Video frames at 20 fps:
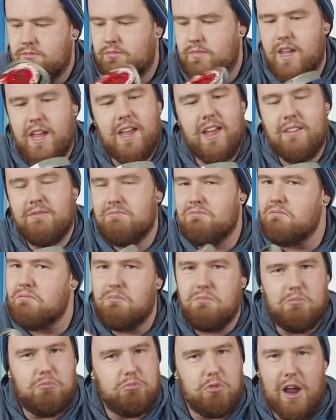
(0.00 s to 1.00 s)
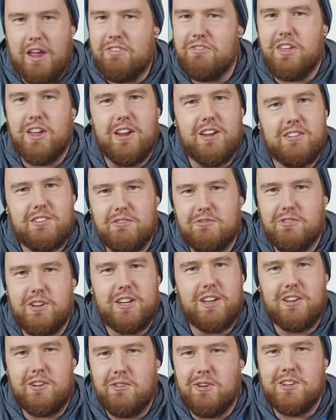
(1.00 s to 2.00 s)
and right there, the
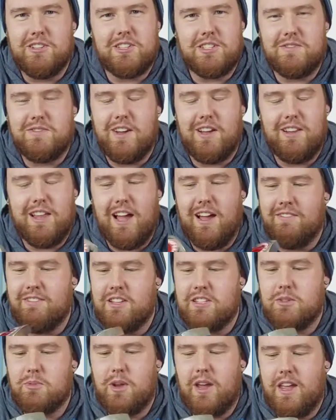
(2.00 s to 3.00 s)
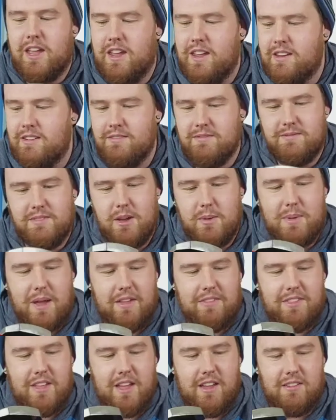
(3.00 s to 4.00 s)
freaking coin just fell out, and that's what I hate
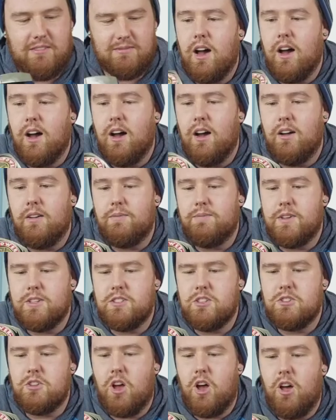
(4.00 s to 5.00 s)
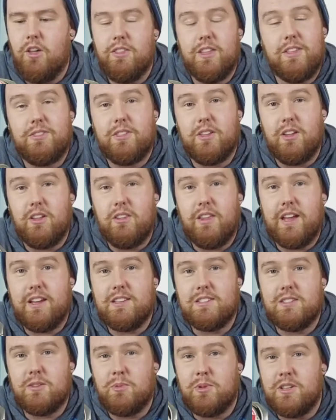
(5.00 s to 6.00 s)
about that. Uh, this is all that the
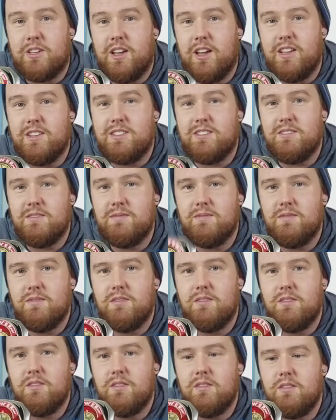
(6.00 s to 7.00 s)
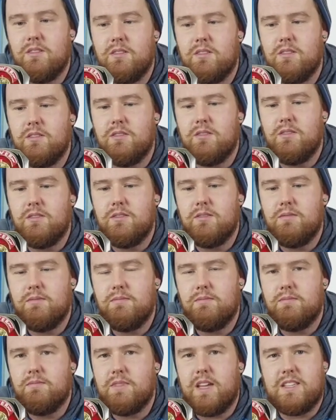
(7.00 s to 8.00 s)
Legacy one does.
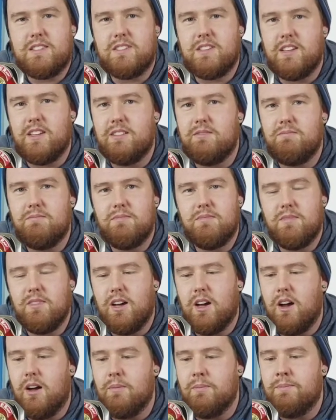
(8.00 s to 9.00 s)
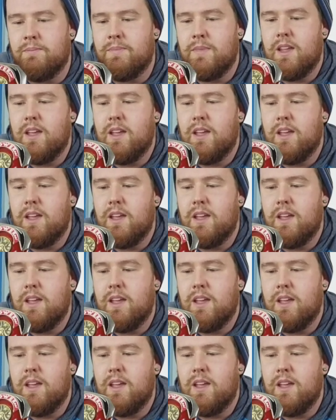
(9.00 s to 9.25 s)
That's it. Um,